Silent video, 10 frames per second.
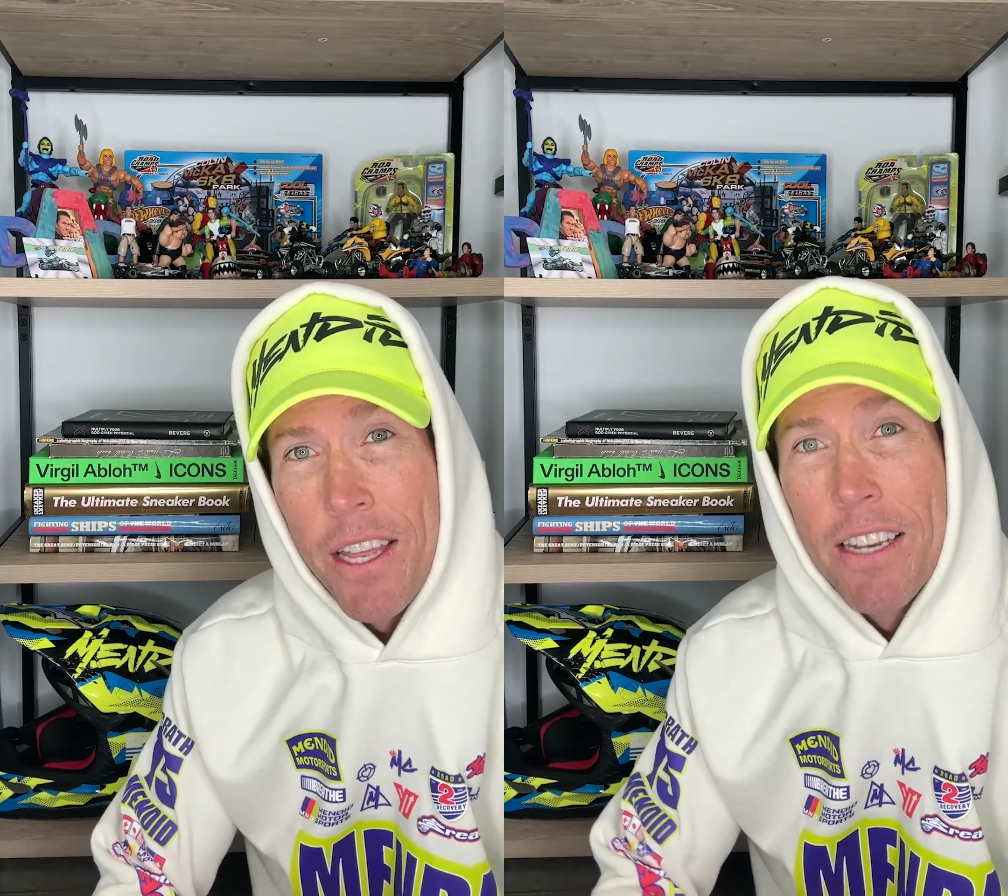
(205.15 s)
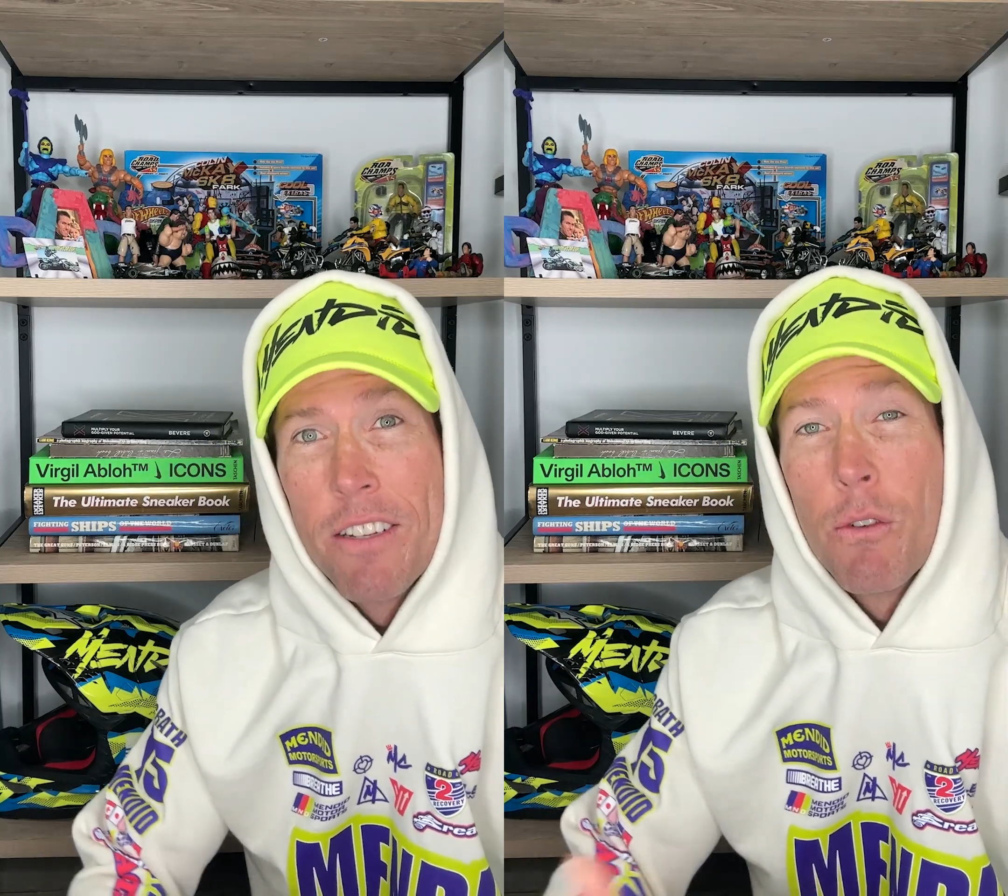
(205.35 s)

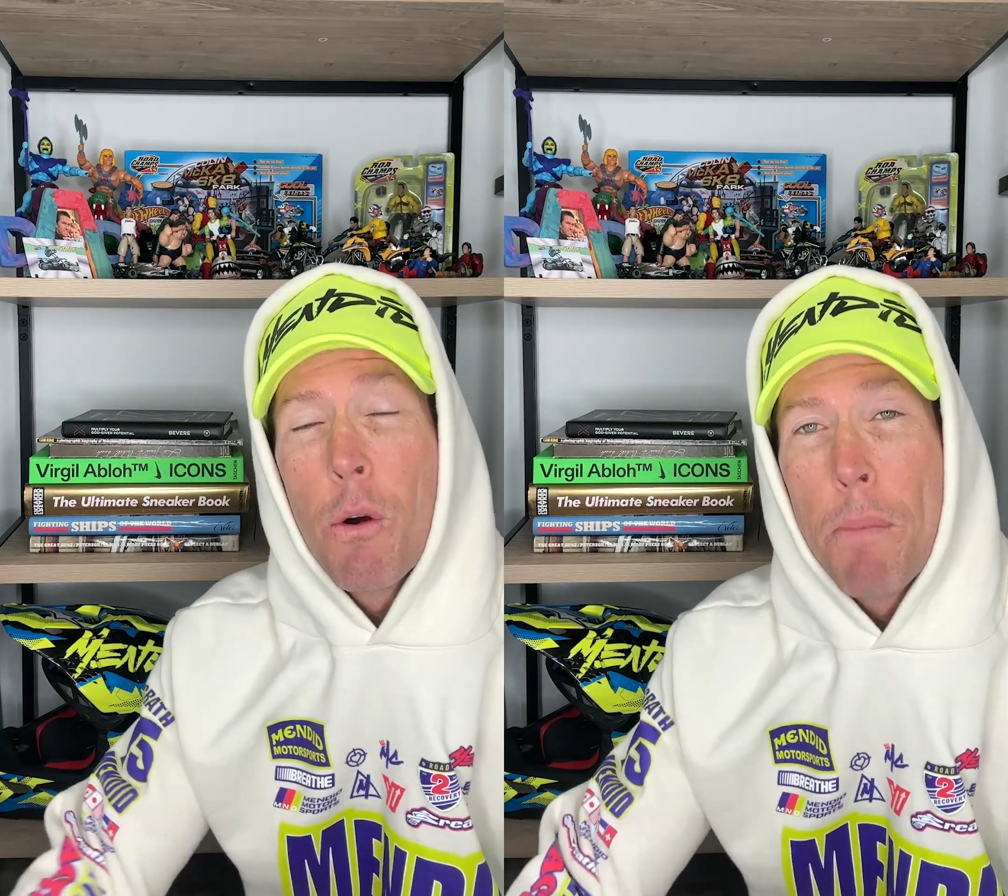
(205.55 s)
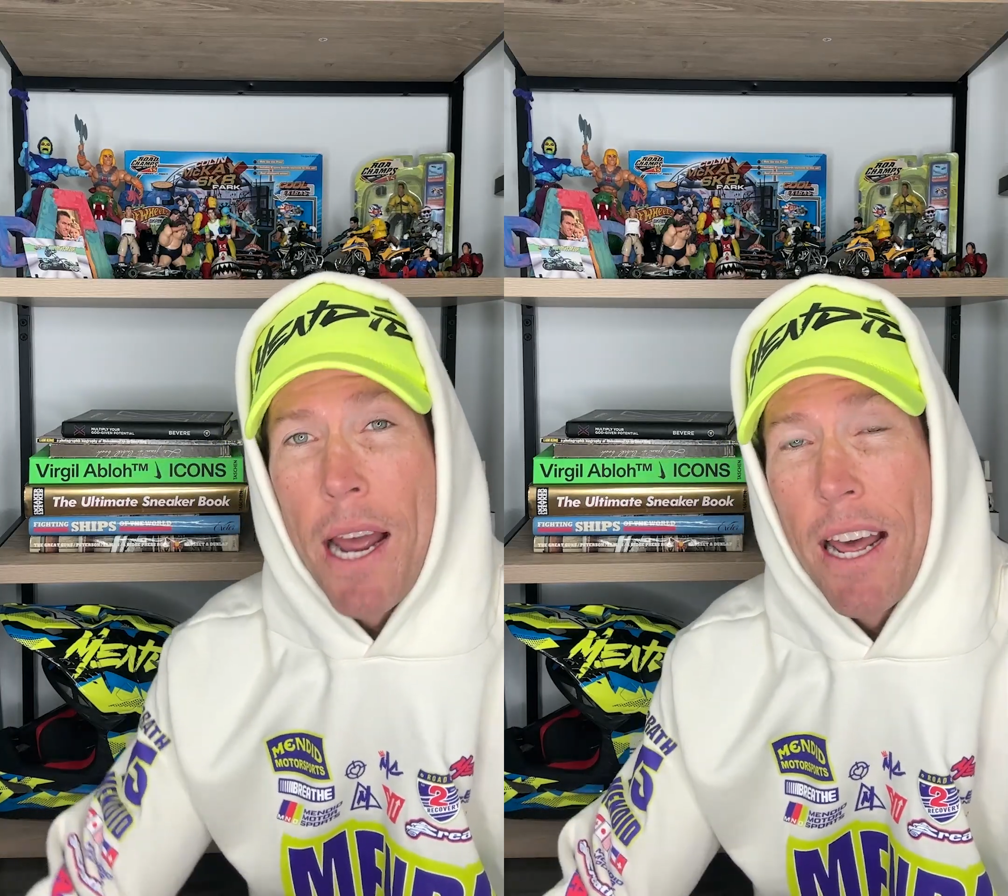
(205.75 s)
is your
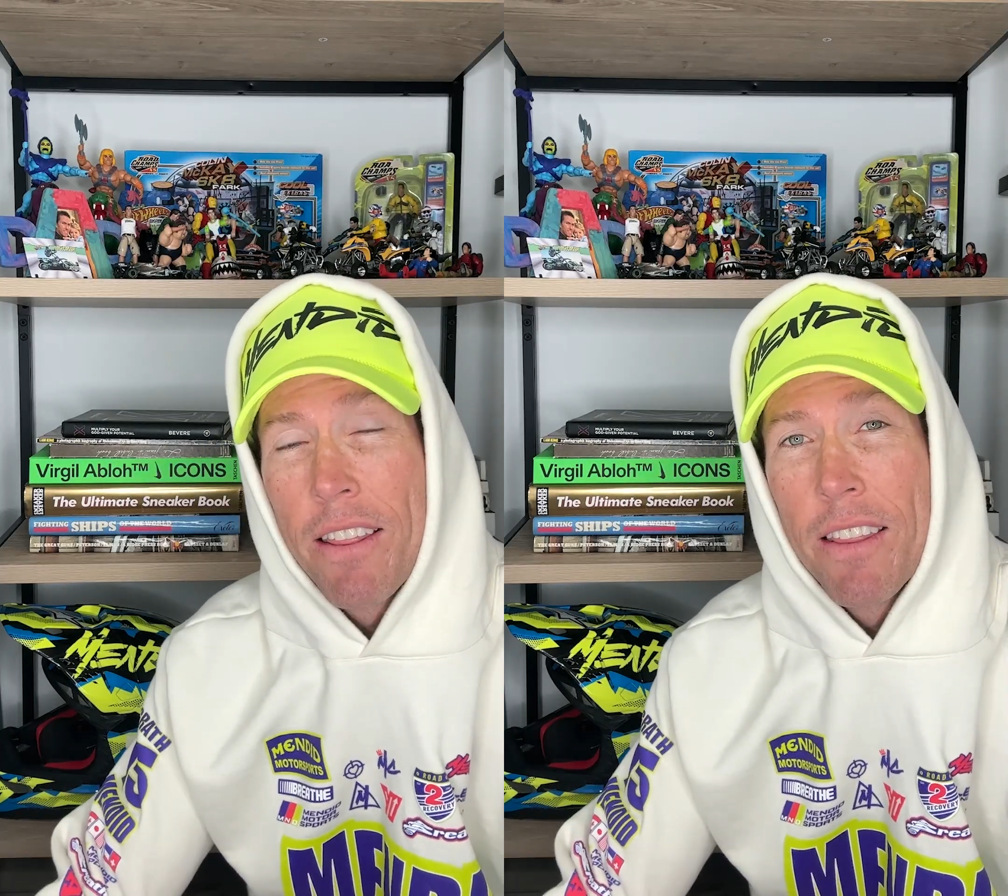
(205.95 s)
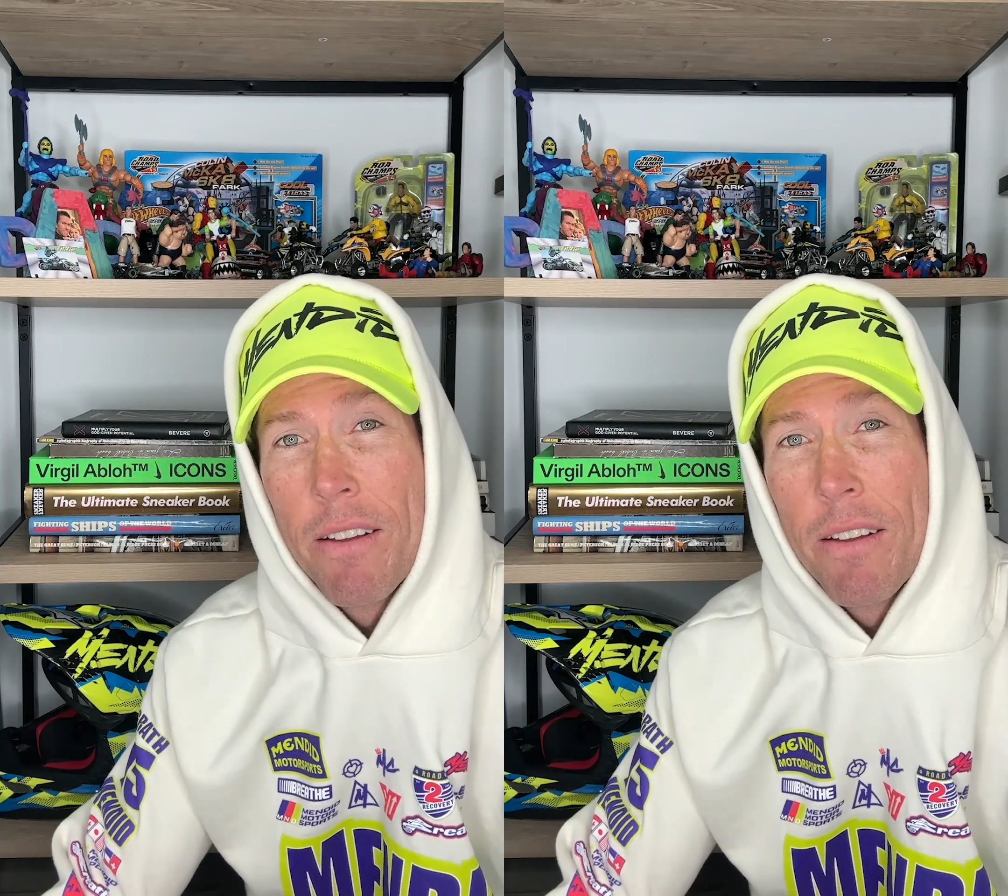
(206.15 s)
path